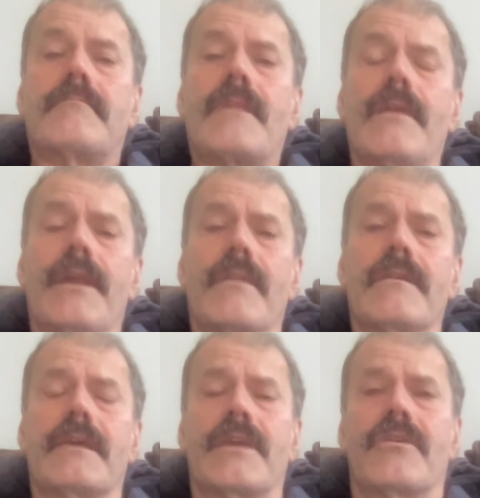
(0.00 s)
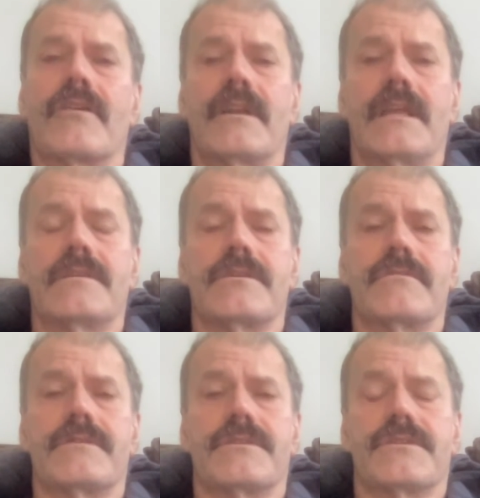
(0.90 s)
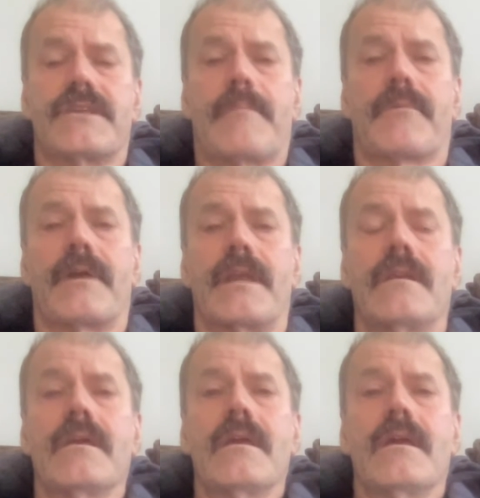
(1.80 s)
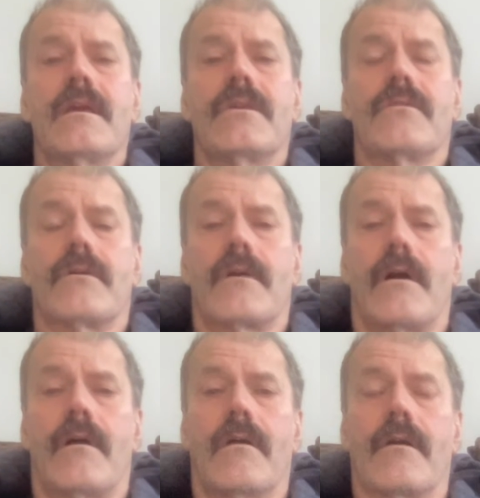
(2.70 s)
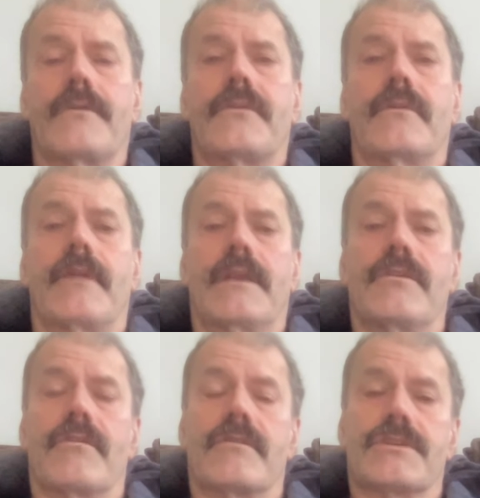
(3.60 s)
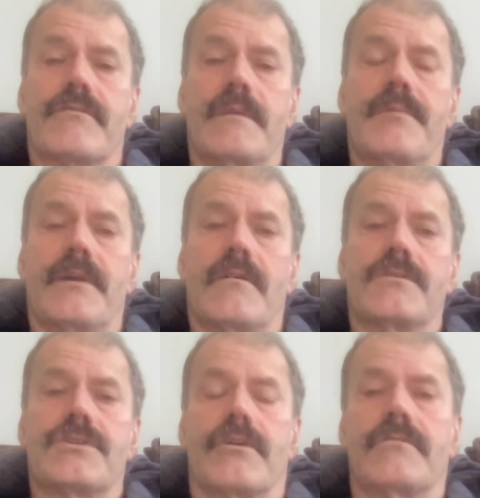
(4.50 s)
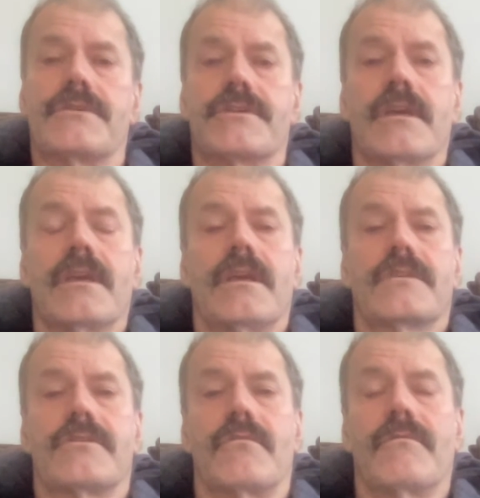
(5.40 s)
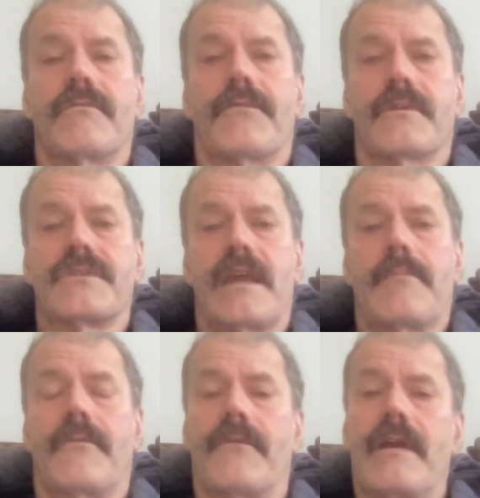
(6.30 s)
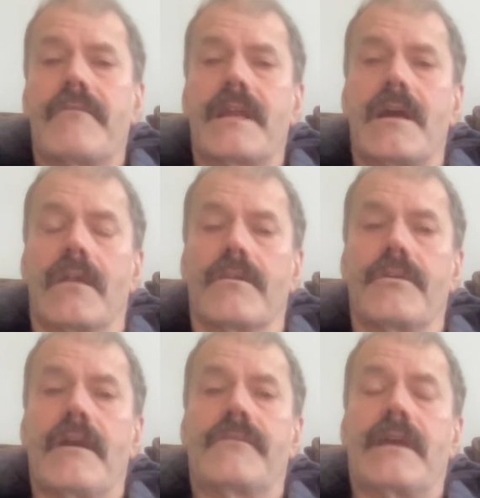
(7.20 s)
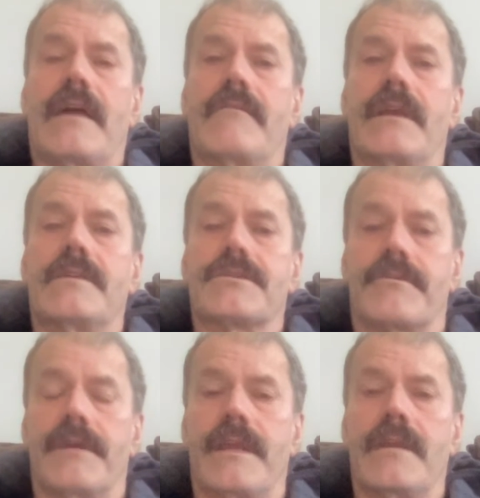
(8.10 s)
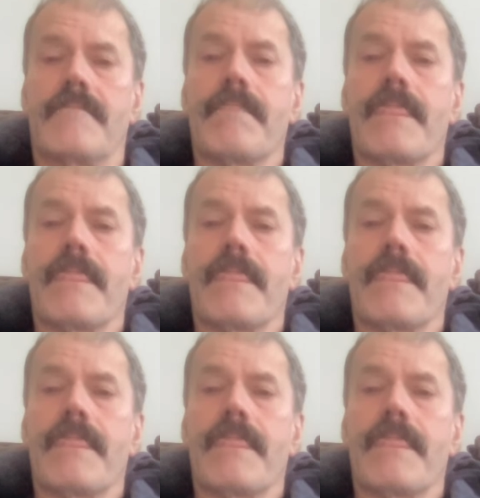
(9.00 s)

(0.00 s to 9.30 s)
The other thing you're going to need to do is to separate your art that you're going to screen print on shirts. So, for example, for every color you have to have a screen,